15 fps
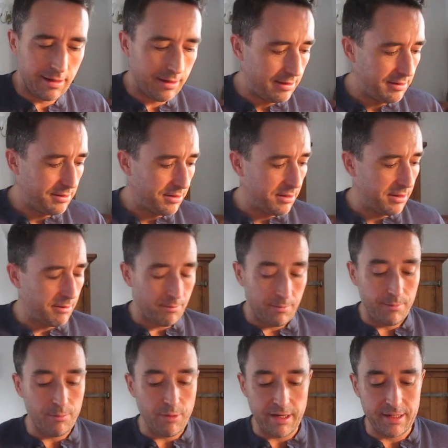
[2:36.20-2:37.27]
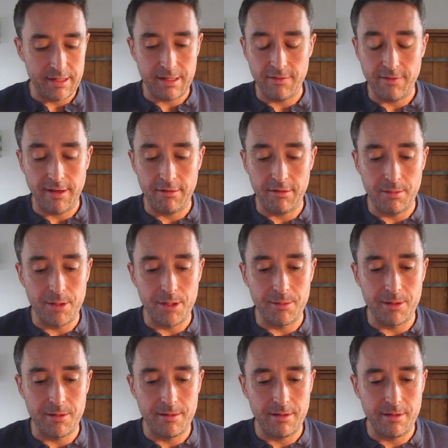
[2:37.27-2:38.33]
you're just going to weigh yourself out at the
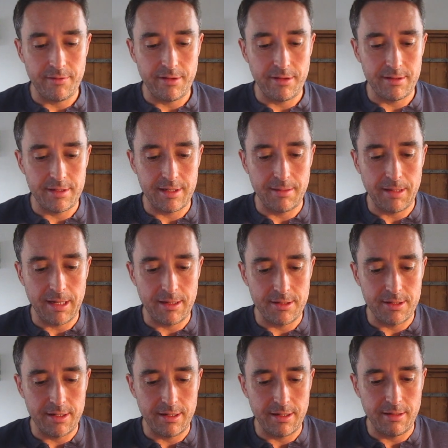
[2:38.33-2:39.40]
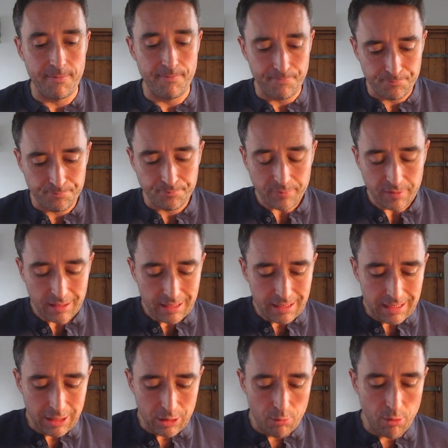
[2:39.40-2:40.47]
moment. I feel the same energy here.
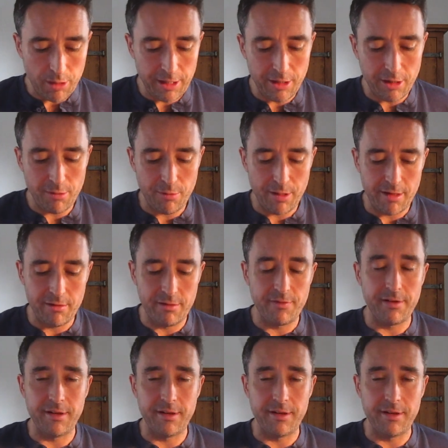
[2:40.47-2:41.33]
What you're not aware of